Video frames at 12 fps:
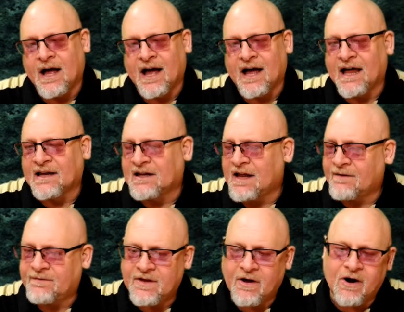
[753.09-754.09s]
I
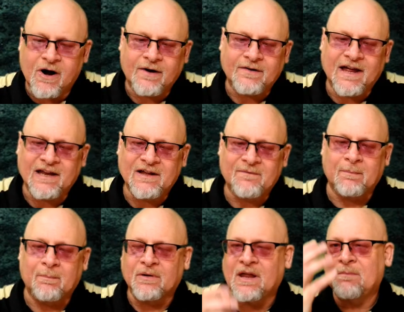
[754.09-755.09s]
love the art. I love
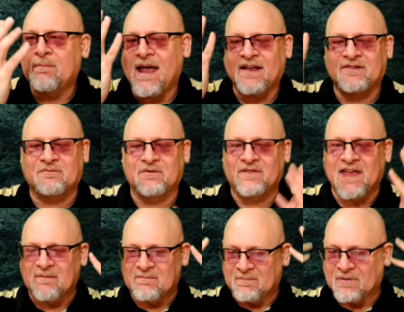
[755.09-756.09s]
the blood mask with
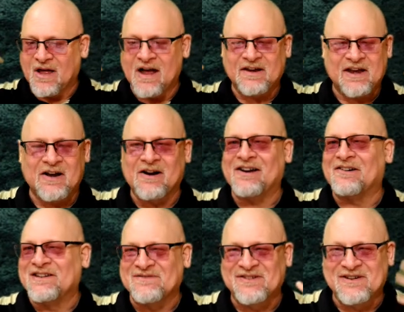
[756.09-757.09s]
that blonde hair. I
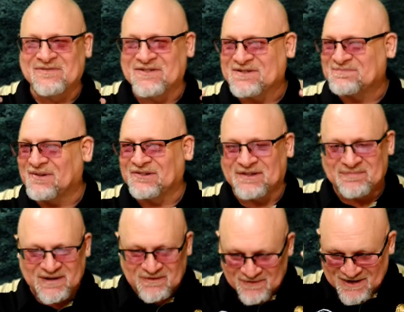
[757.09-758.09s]
don't even know if it's supposed to
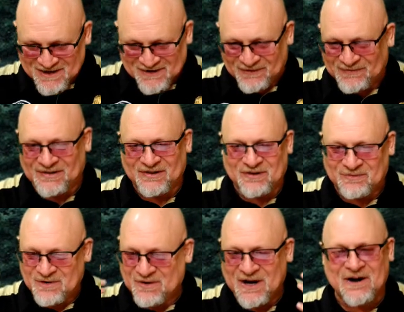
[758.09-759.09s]
be a wig or if it's his
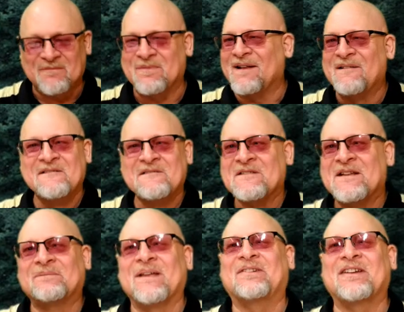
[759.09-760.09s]
real hair, but
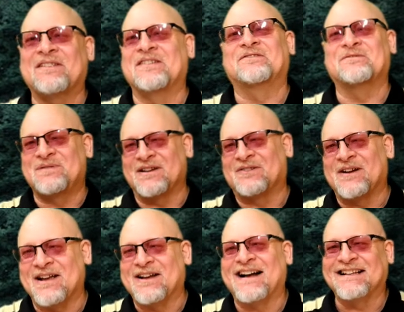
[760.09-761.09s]
I tell you, this would be a
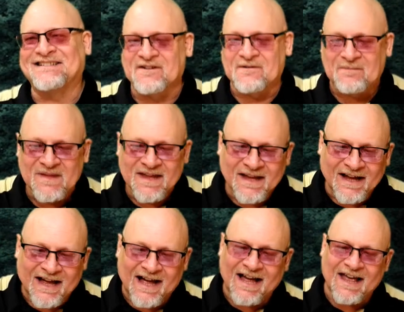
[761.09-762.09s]
great costume.
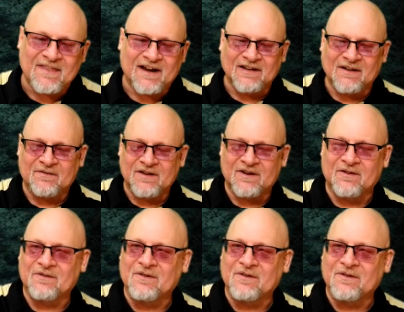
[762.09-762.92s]
And then I love, the